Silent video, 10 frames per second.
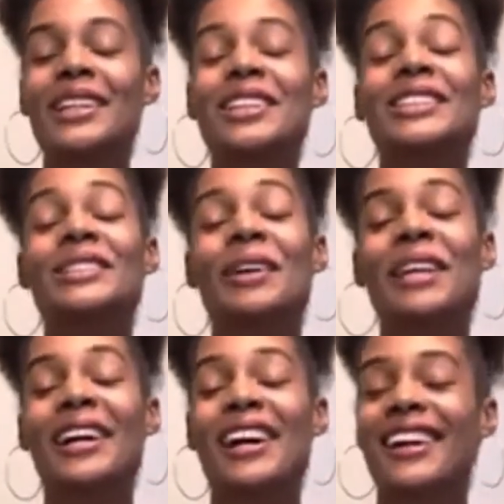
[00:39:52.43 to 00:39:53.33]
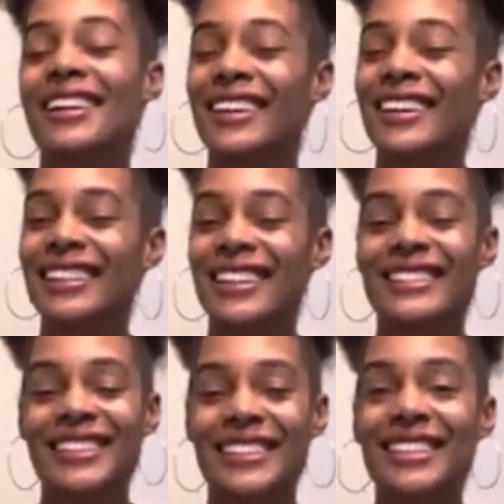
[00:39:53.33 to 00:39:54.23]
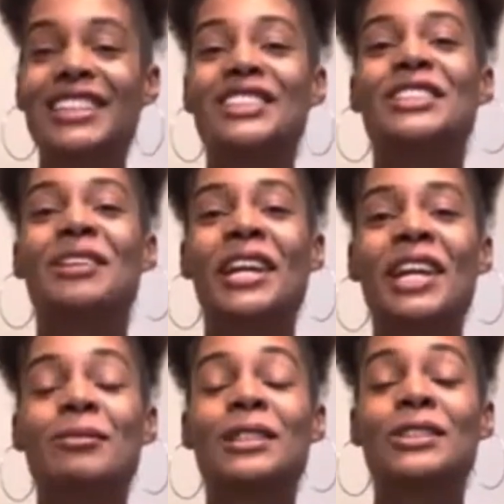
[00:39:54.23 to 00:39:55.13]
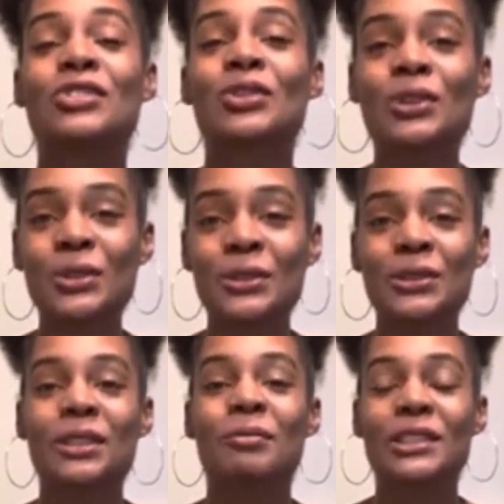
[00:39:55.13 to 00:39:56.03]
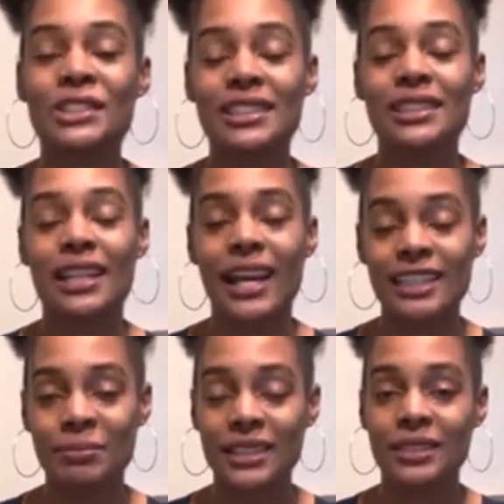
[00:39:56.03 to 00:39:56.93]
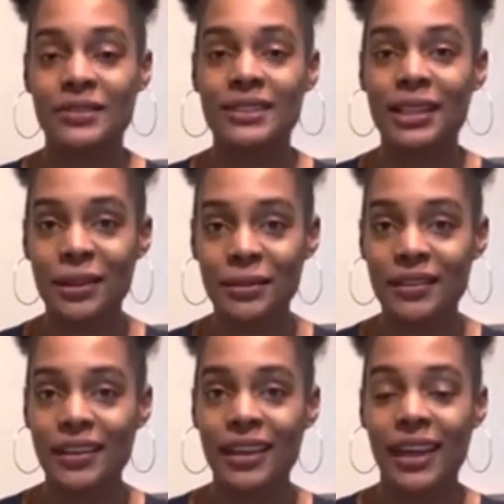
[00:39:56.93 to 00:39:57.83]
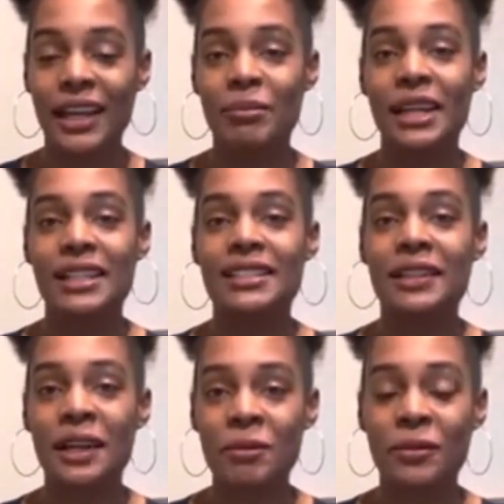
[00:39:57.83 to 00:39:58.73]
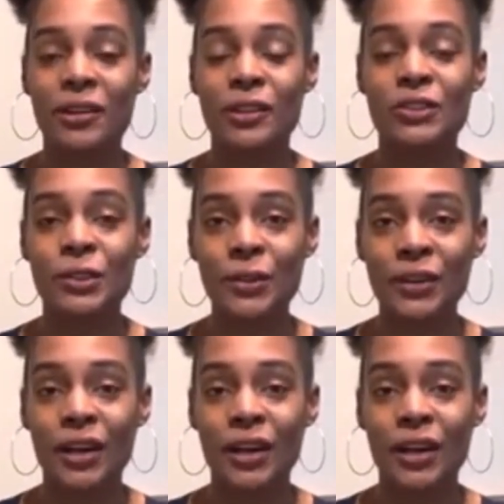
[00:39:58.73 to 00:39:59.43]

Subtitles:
She's waking up to true dimensions and aspects of self and coming into alignment with her truth, her